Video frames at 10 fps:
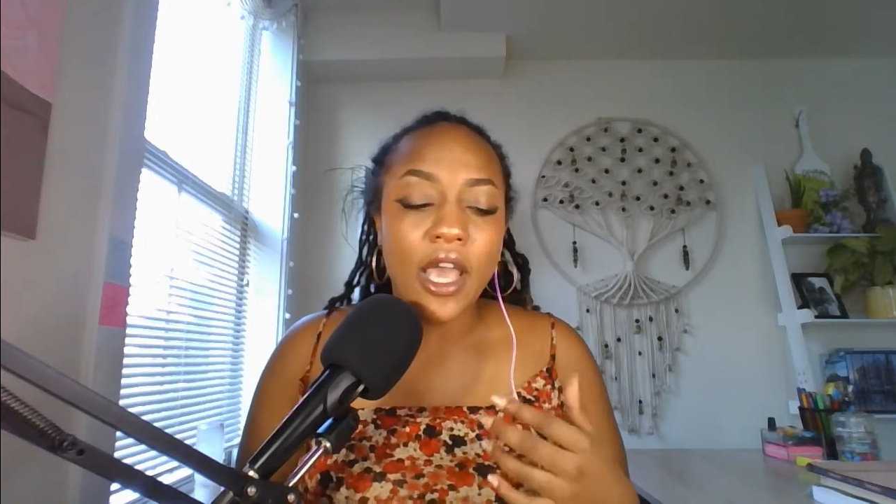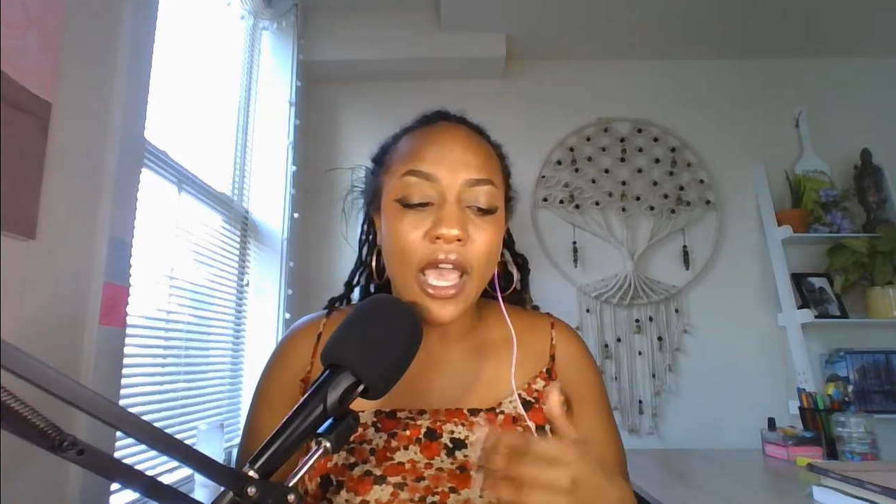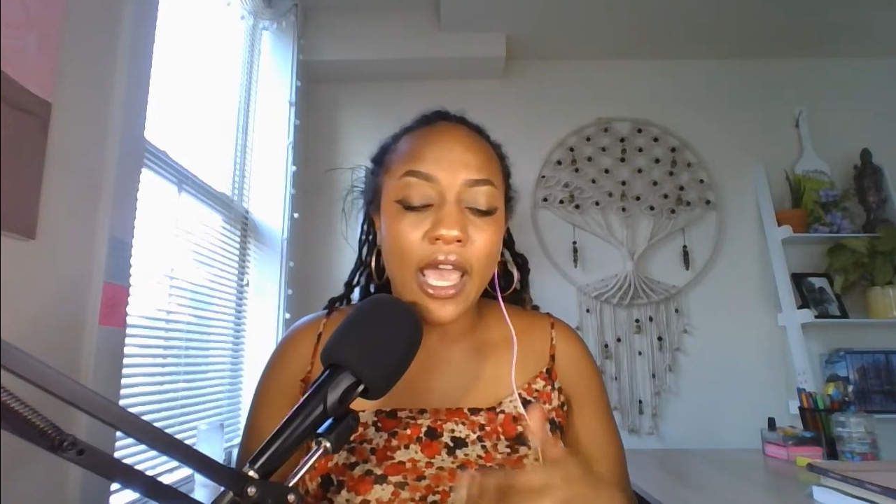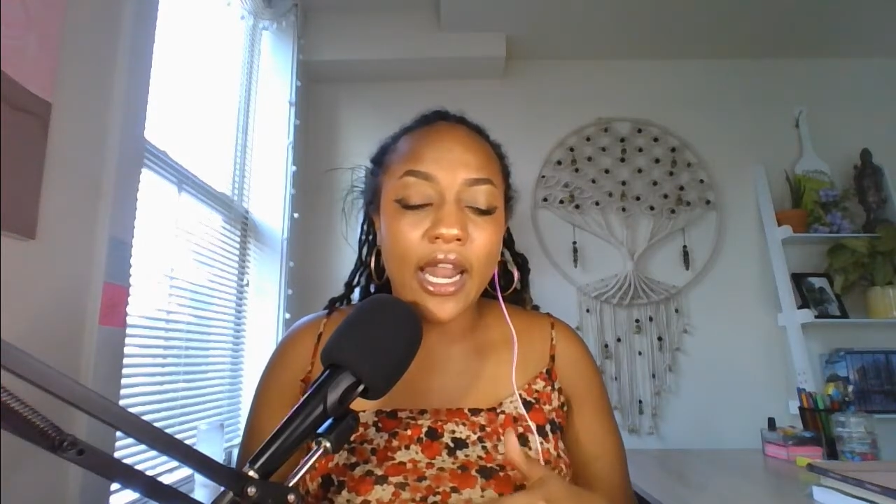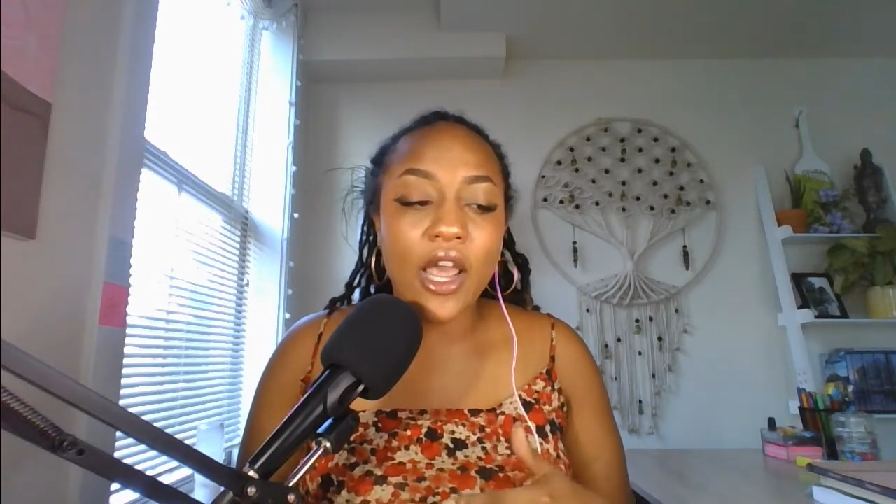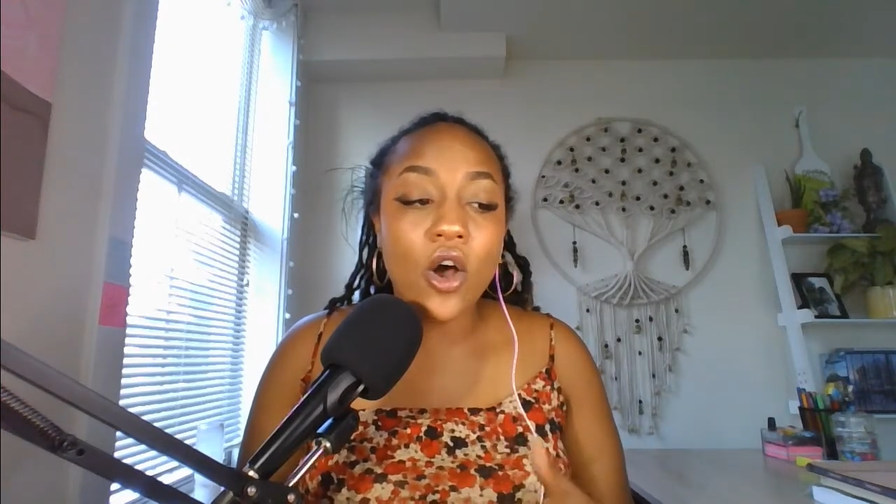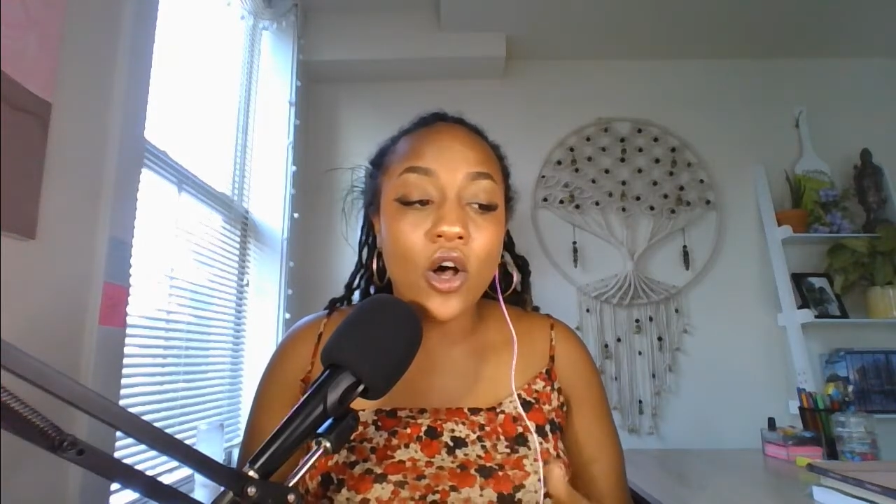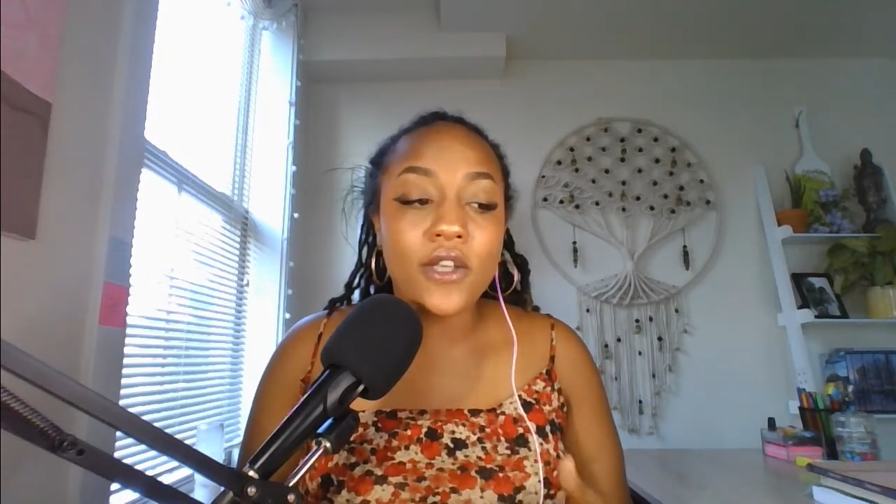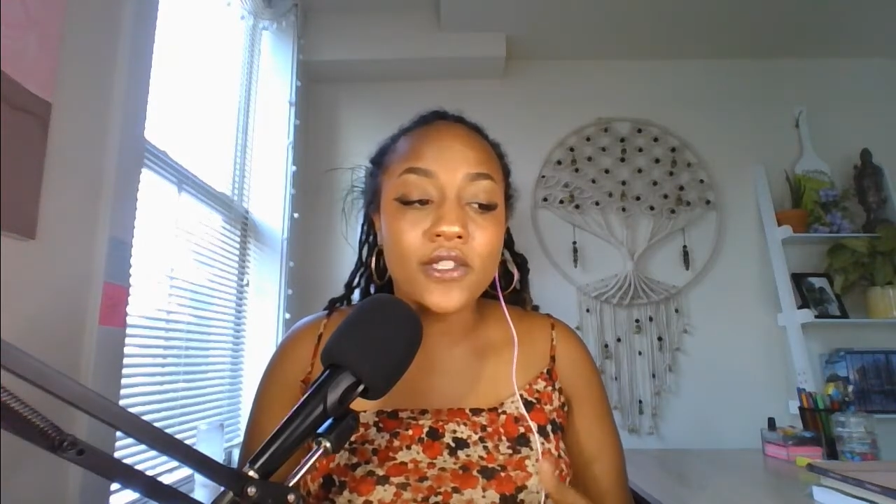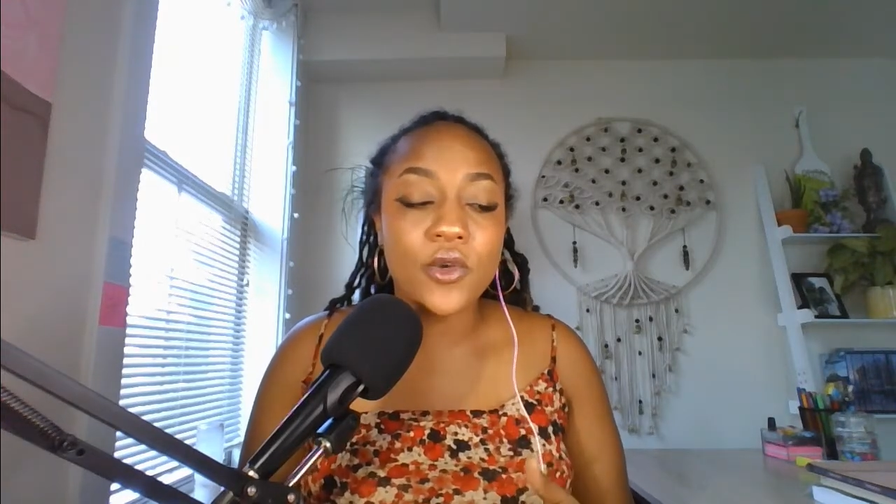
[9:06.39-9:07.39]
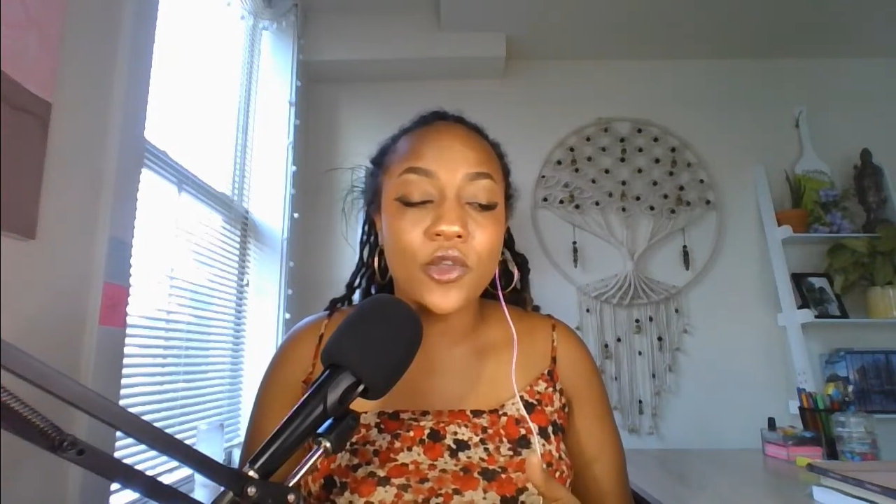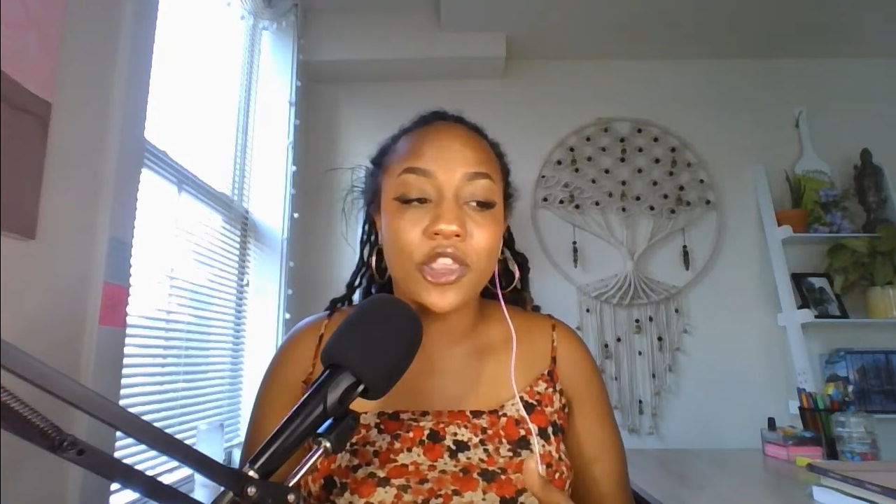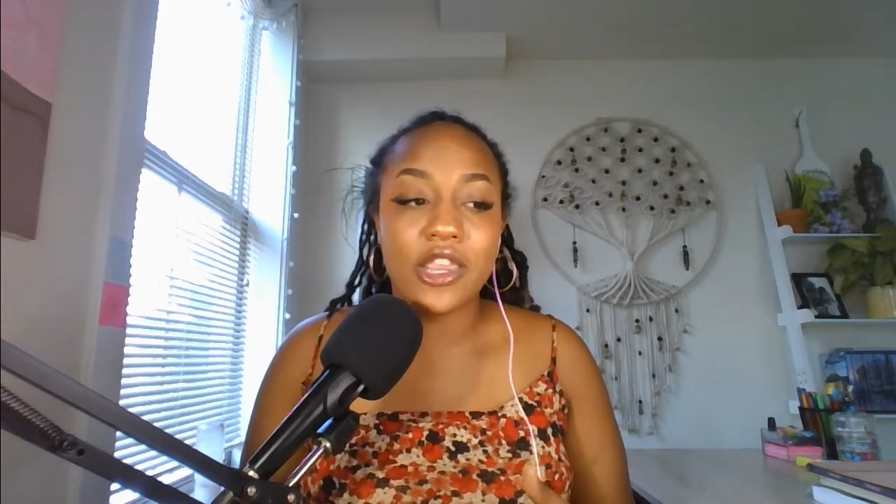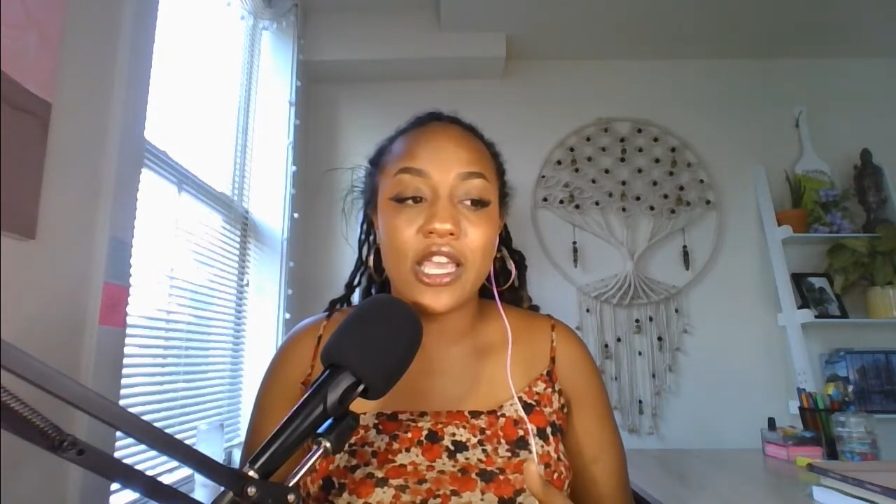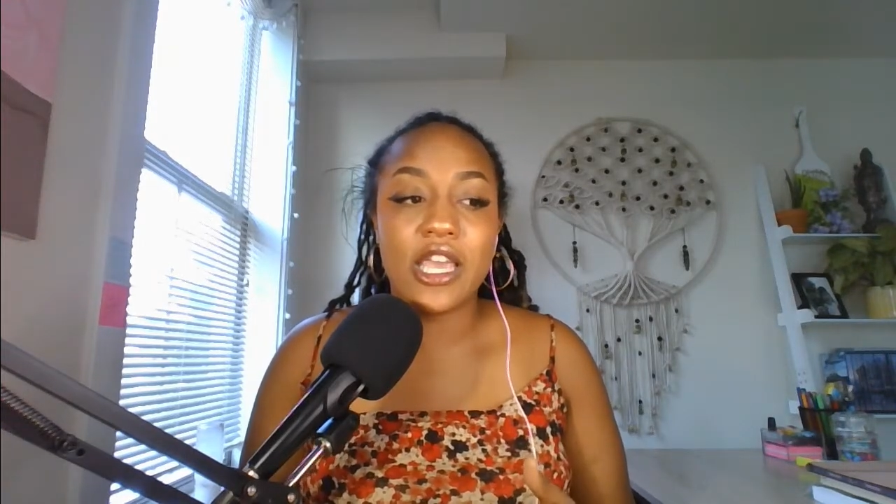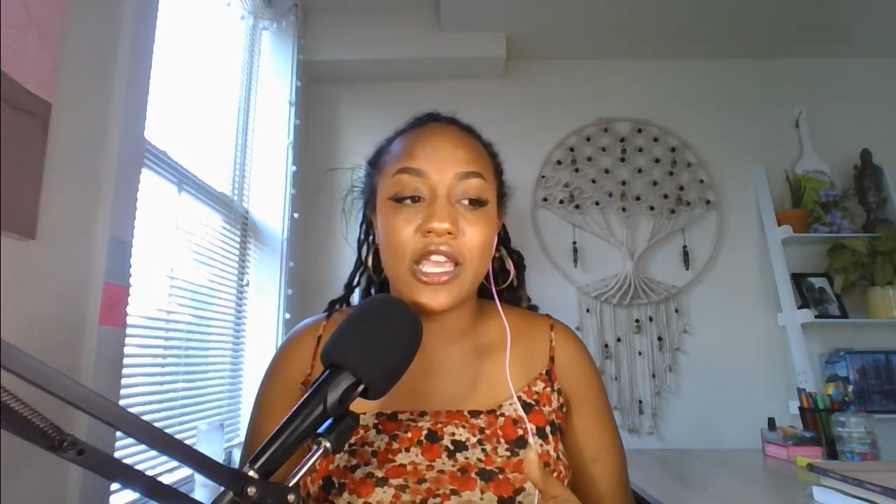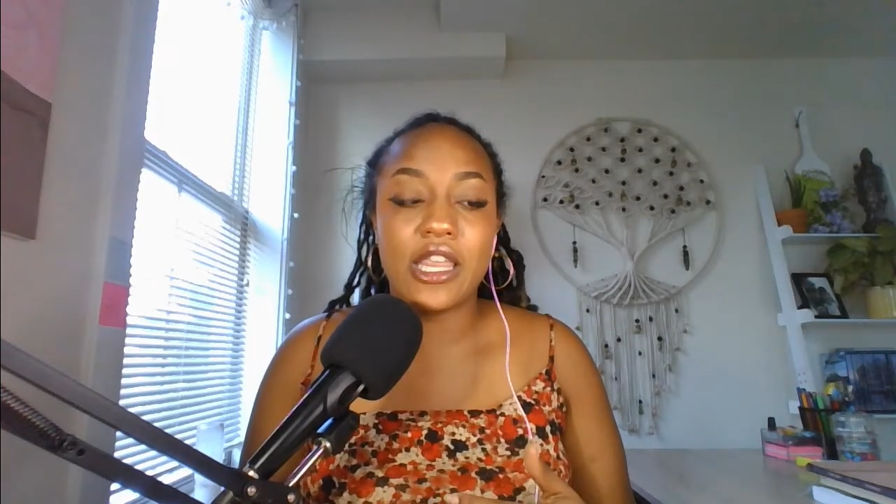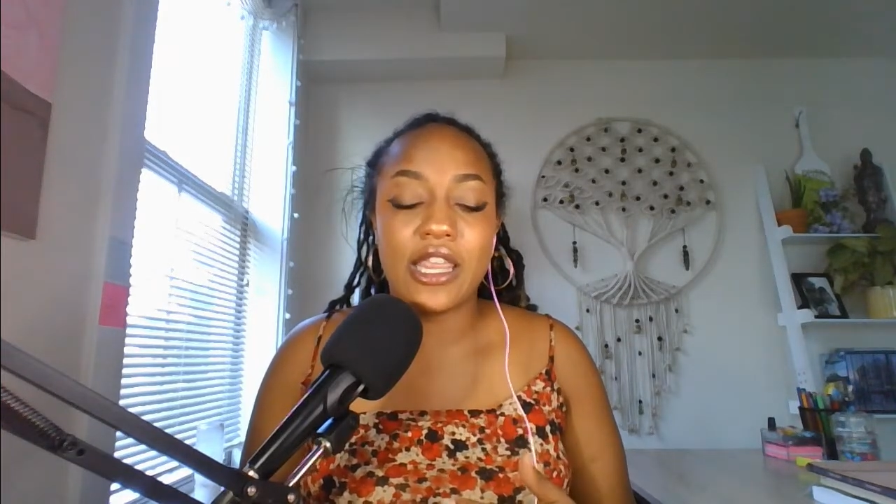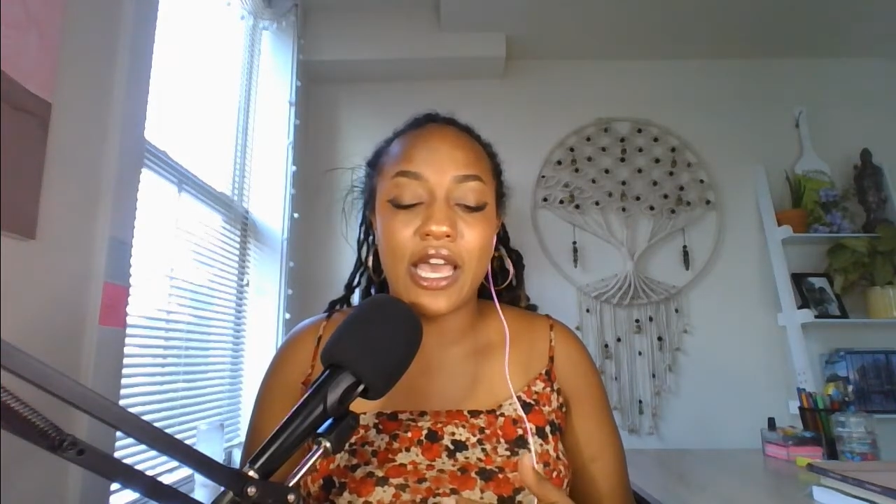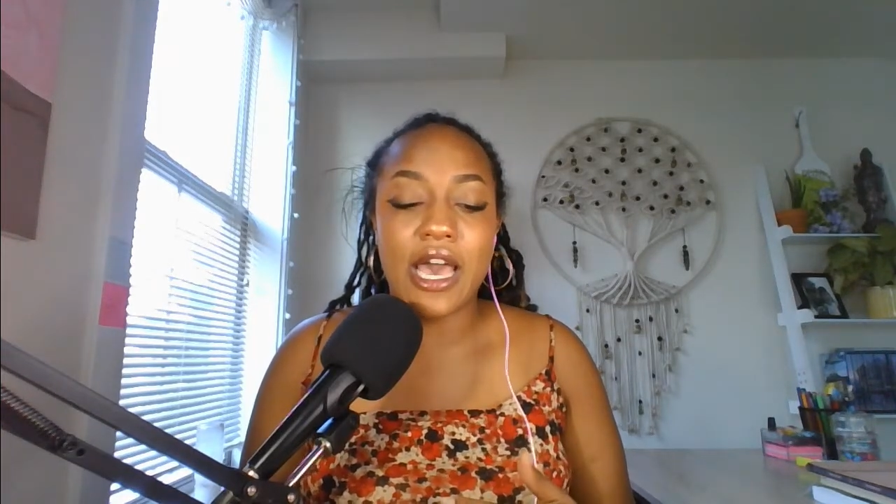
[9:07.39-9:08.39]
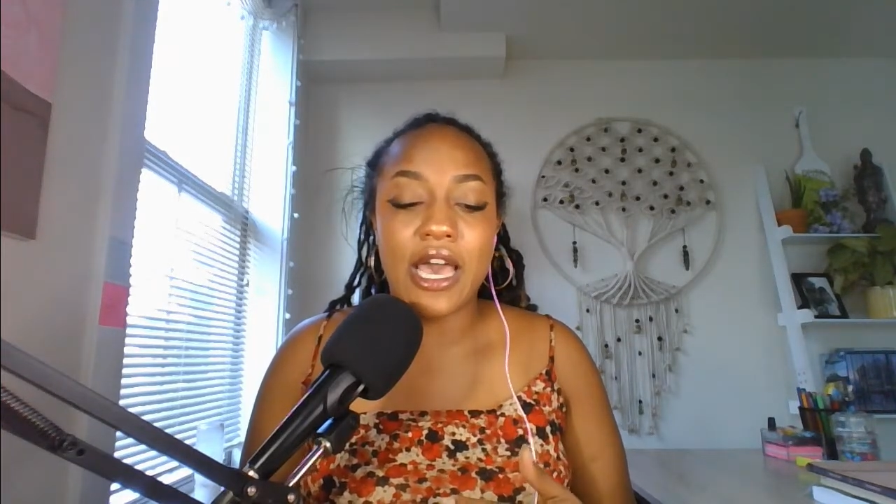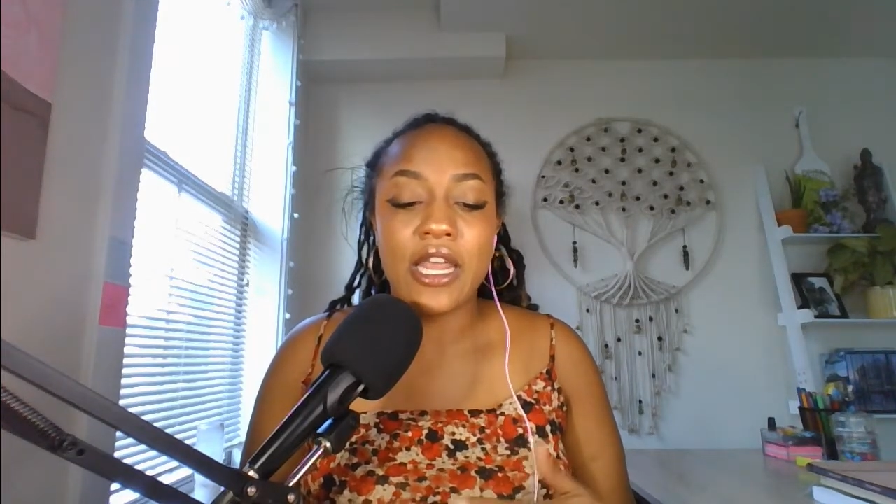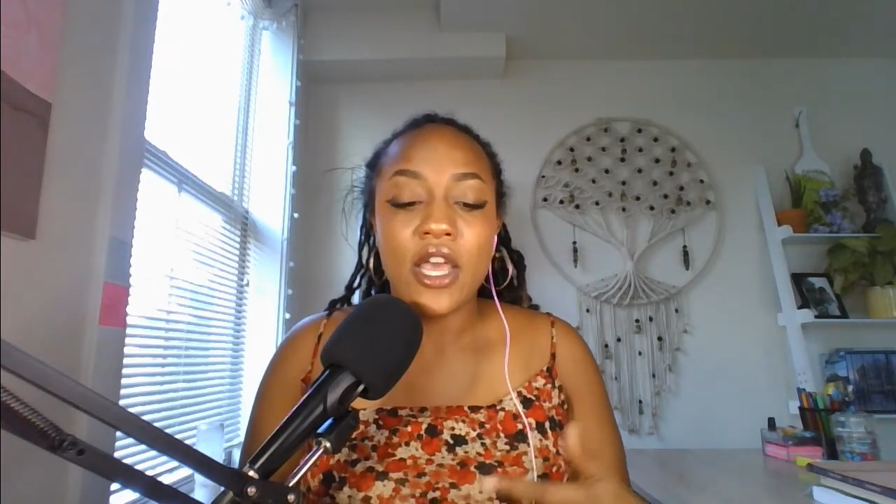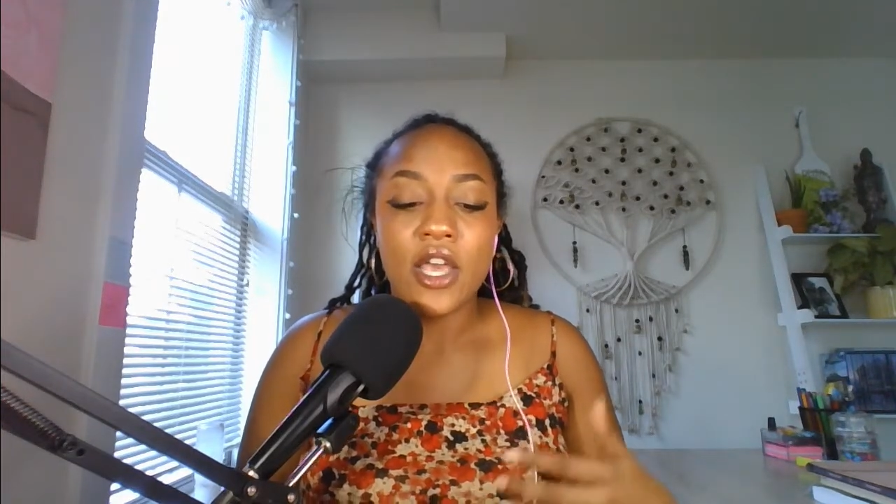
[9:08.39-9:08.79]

And I also think that